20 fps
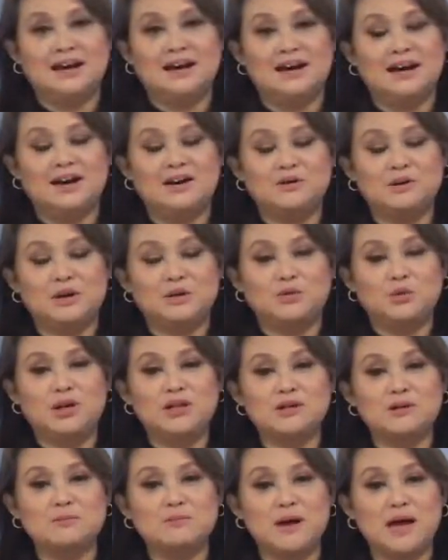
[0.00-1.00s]
All right,
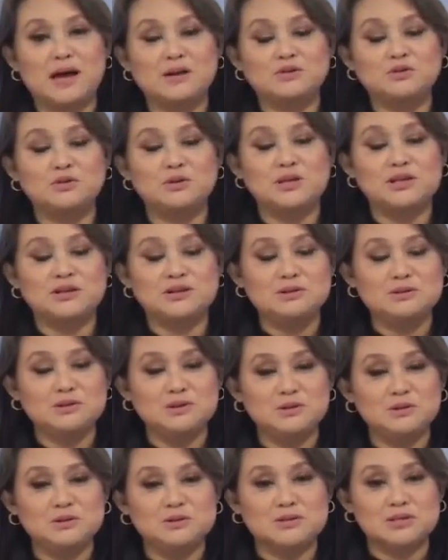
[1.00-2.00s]
welcome back to Eagle
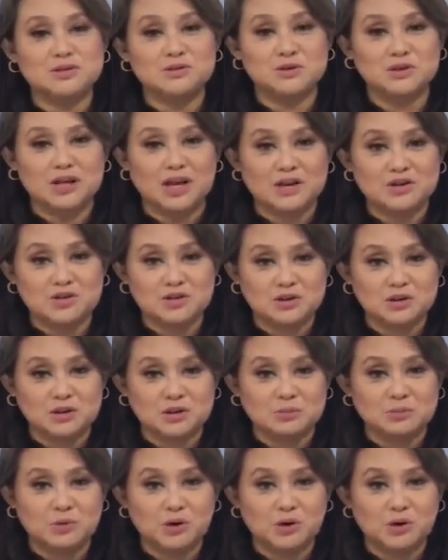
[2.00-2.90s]
News International.